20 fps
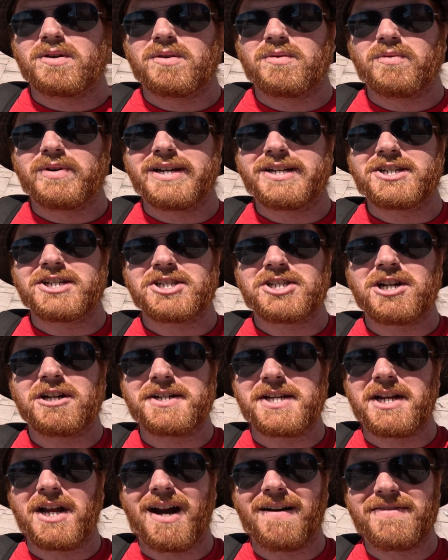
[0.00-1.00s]
which is
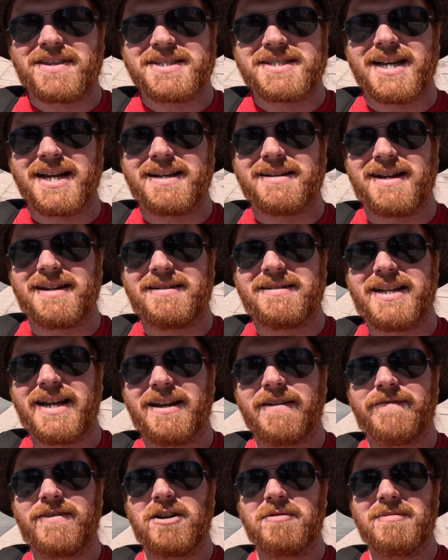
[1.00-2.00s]
turning off the second I take
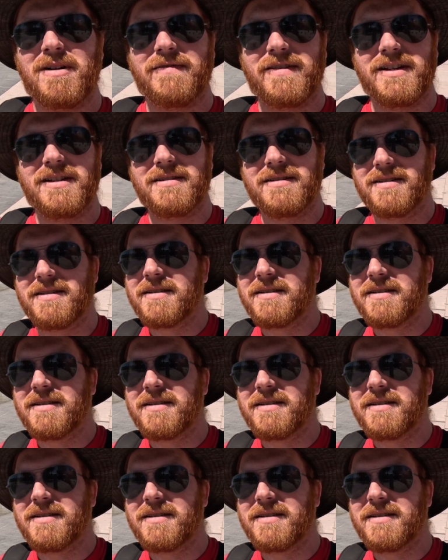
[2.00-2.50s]
a film of it.